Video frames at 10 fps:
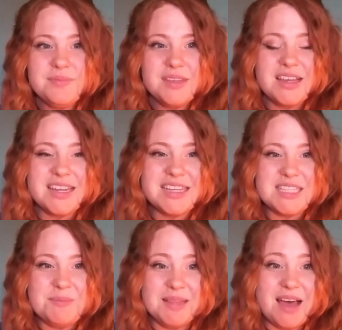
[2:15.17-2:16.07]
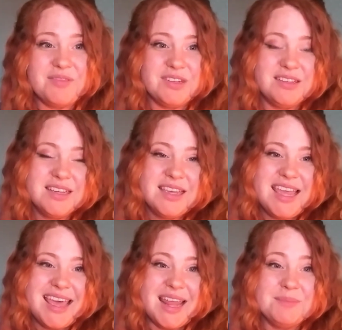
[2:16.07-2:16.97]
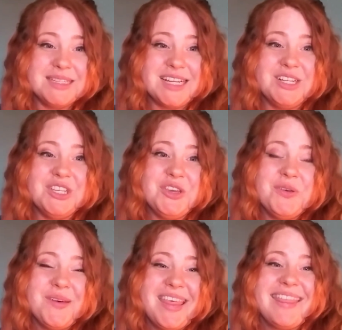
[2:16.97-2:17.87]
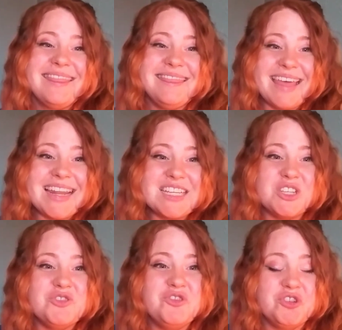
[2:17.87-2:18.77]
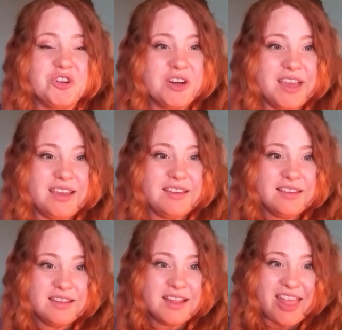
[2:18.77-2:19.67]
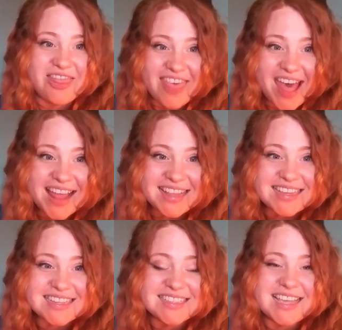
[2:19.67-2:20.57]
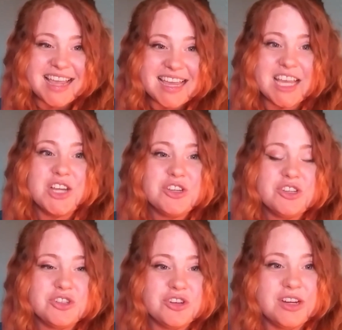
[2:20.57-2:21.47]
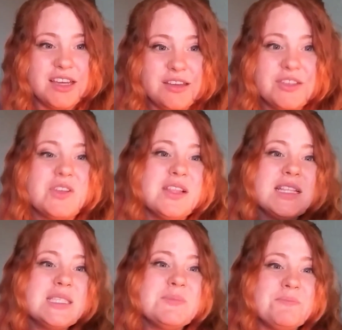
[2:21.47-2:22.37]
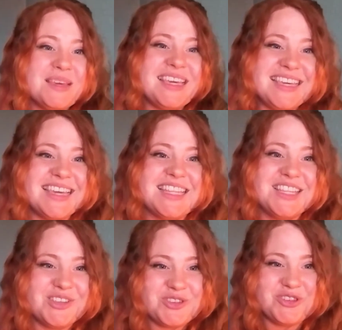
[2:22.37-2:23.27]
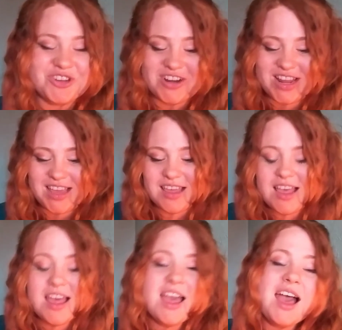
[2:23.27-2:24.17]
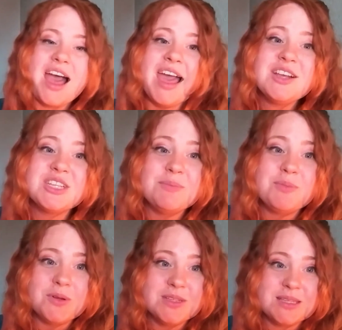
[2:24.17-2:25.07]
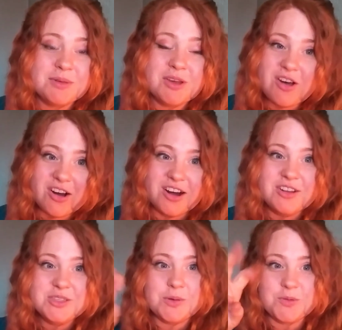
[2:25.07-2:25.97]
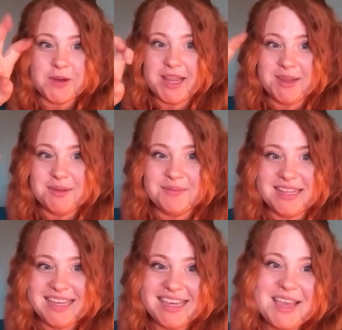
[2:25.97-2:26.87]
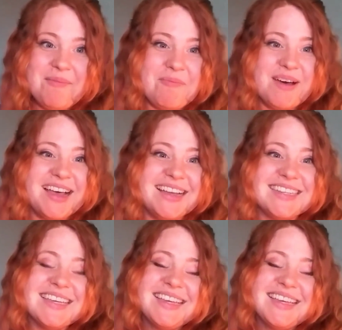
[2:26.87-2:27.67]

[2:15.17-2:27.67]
on a deep level. And I'm telling you, that is a journey. That is a journey. So let's begin this journey. I actually pulled some cards randomly, but